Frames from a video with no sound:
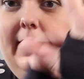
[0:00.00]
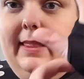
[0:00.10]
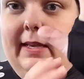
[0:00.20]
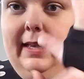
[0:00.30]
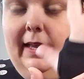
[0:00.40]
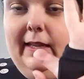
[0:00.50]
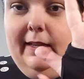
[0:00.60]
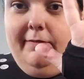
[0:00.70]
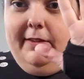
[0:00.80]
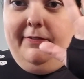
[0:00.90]
the
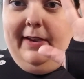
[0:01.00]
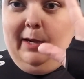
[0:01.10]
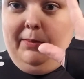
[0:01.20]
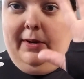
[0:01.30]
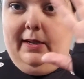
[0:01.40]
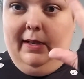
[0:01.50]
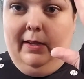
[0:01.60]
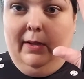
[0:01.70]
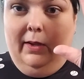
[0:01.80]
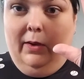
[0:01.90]
cut of the fabric
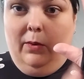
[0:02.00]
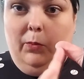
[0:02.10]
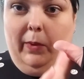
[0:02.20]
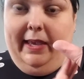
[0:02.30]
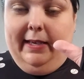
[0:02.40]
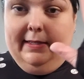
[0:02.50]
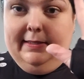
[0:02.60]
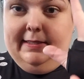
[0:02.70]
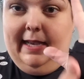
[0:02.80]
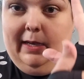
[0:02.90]

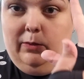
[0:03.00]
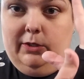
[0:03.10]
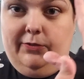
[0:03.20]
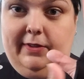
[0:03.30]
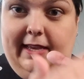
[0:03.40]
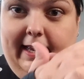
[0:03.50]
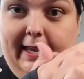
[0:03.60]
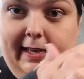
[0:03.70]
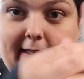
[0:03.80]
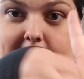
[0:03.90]
wings out for the
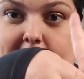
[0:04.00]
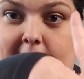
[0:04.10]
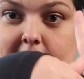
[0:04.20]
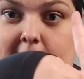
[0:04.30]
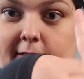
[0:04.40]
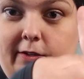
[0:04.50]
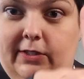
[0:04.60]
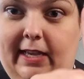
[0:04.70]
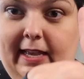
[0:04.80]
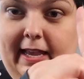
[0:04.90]
hand.
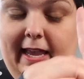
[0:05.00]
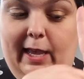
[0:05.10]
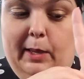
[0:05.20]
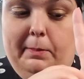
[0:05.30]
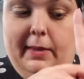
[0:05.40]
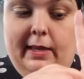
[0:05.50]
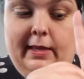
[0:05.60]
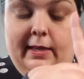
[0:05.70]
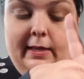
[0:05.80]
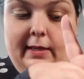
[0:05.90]
There's a hem
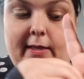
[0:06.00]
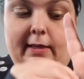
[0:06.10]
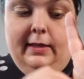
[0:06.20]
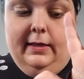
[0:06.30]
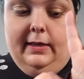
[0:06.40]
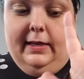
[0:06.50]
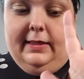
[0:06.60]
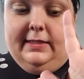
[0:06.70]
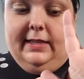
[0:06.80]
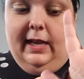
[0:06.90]

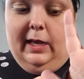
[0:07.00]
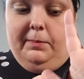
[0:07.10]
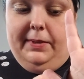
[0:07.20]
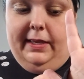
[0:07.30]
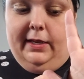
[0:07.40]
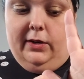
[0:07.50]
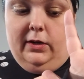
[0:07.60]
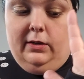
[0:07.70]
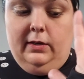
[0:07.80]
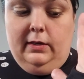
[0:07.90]
at the top
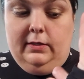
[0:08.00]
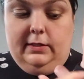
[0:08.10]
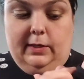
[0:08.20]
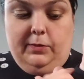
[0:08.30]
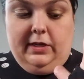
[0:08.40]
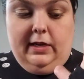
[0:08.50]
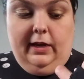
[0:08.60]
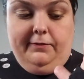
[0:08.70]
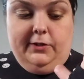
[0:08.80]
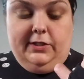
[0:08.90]
here, done with a
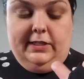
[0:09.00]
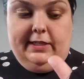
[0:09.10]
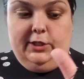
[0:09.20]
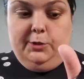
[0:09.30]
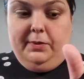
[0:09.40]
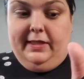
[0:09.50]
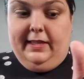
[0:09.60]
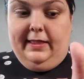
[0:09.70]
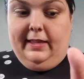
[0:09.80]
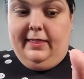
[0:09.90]
cover stitch, but
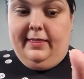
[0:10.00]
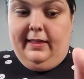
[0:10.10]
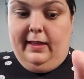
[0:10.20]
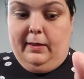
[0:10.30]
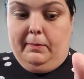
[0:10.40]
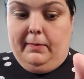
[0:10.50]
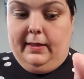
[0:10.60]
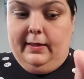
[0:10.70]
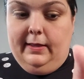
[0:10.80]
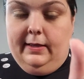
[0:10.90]
then the
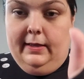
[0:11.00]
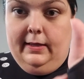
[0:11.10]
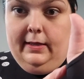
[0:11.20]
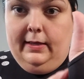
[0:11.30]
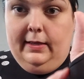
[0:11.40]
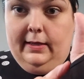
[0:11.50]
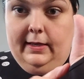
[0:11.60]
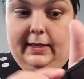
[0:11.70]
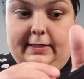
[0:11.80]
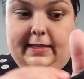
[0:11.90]
thumb
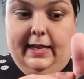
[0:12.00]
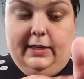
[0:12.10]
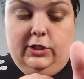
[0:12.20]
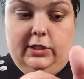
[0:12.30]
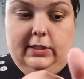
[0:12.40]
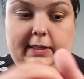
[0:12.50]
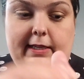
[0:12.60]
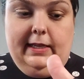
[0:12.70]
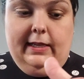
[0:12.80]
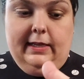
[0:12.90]
is
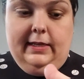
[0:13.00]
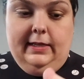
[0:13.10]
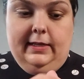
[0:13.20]
actually,